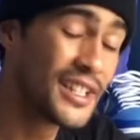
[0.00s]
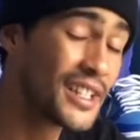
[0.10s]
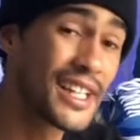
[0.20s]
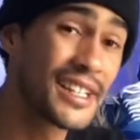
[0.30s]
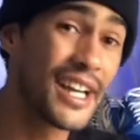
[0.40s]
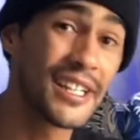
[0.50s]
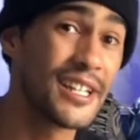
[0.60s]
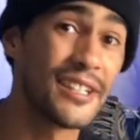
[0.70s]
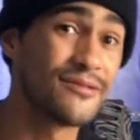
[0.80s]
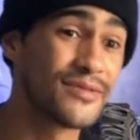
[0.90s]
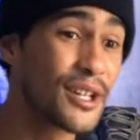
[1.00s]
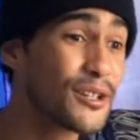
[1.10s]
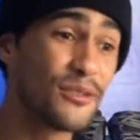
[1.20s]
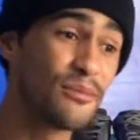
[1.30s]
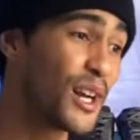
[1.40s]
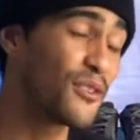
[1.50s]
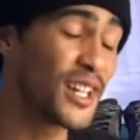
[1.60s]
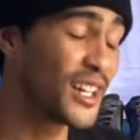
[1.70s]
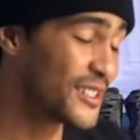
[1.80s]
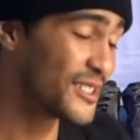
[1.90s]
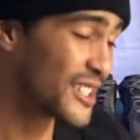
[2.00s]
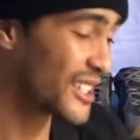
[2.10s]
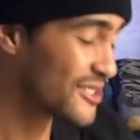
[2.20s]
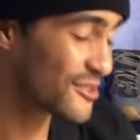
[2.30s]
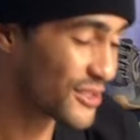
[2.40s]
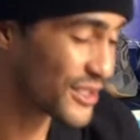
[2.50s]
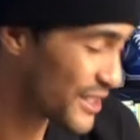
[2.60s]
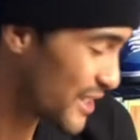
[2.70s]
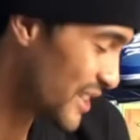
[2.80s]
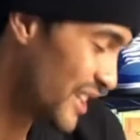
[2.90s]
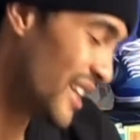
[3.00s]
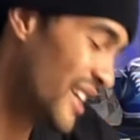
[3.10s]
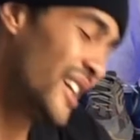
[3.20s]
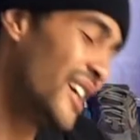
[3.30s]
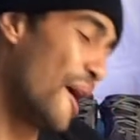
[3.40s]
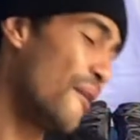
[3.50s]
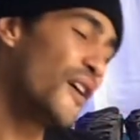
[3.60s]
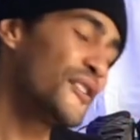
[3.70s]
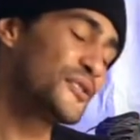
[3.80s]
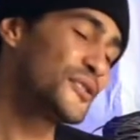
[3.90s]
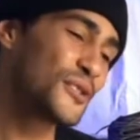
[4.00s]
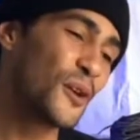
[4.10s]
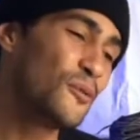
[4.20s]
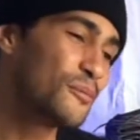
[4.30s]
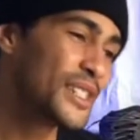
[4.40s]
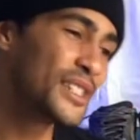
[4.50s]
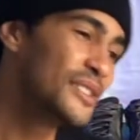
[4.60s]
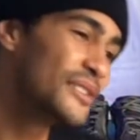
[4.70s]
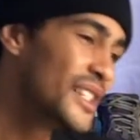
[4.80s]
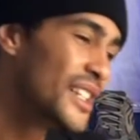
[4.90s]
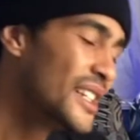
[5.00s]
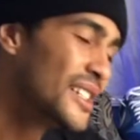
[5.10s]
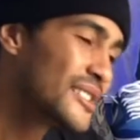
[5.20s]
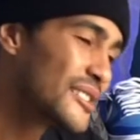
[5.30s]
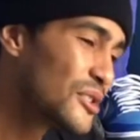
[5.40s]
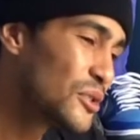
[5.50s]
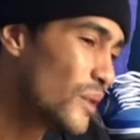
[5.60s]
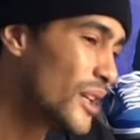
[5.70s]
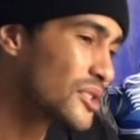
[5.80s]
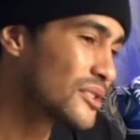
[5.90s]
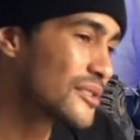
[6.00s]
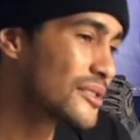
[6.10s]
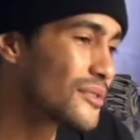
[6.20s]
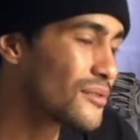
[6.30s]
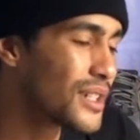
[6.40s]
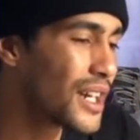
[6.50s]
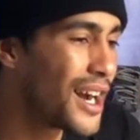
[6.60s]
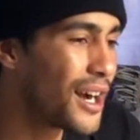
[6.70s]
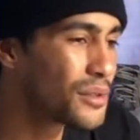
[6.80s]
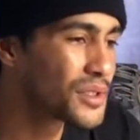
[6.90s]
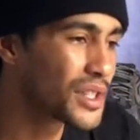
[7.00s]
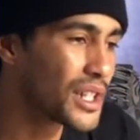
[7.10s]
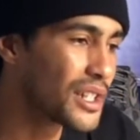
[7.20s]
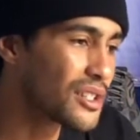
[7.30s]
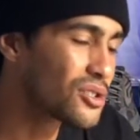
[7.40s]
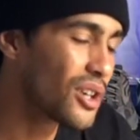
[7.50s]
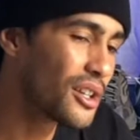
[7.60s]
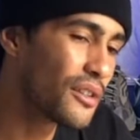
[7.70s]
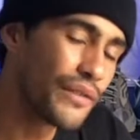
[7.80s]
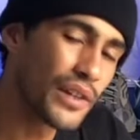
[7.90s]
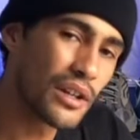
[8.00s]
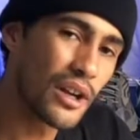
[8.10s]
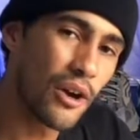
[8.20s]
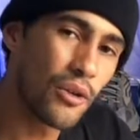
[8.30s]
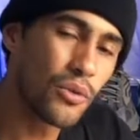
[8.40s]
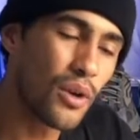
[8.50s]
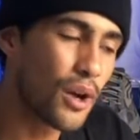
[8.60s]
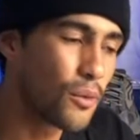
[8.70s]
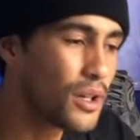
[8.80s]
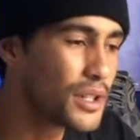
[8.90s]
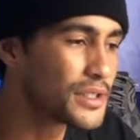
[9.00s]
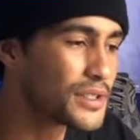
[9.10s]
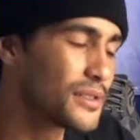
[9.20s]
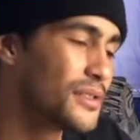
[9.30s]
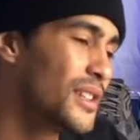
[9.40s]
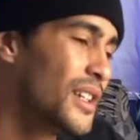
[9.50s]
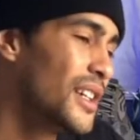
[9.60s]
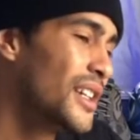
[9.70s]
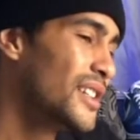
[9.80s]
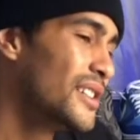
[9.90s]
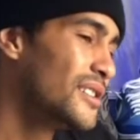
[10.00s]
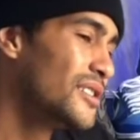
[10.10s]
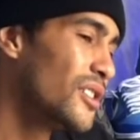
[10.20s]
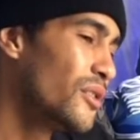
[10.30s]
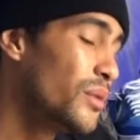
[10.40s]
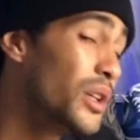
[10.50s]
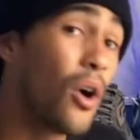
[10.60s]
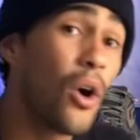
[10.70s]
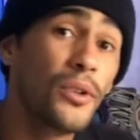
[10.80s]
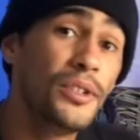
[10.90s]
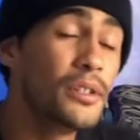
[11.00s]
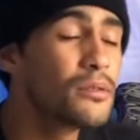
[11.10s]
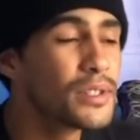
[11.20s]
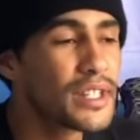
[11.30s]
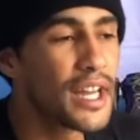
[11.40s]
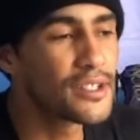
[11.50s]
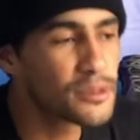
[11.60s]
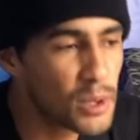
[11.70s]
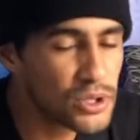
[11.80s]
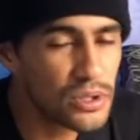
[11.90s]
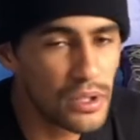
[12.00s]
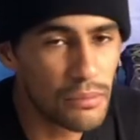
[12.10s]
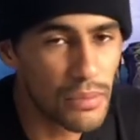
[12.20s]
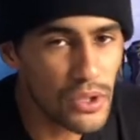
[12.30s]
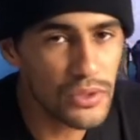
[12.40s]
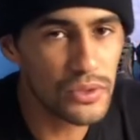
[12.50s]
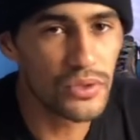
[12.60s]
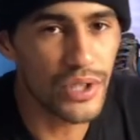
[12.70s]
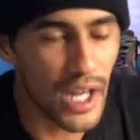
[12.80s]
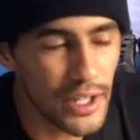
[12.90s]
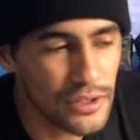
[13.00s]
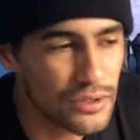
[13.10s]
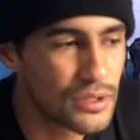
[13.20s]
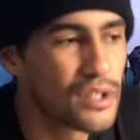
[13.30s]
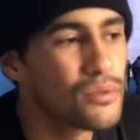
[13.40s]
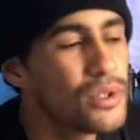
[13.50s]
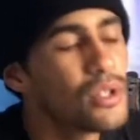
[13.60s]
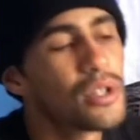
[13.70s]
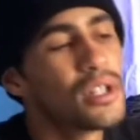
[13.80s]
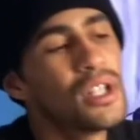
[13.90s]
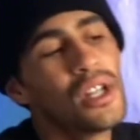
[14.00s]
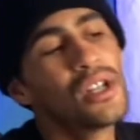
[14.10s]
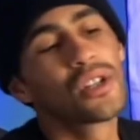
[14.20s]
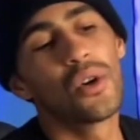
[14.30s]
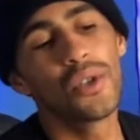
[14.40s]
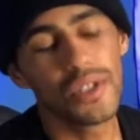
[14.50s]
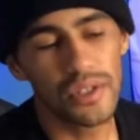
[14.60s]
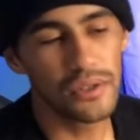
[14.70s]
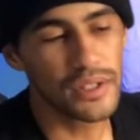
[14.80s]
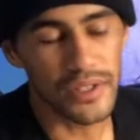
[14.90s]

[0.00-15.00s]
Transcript: can't even tell you my reality check story. Like, I've had so many situations to where I was like trying to figure out who I was, and you know, we all deal with that, especially in middle school and high school. Like, we are going to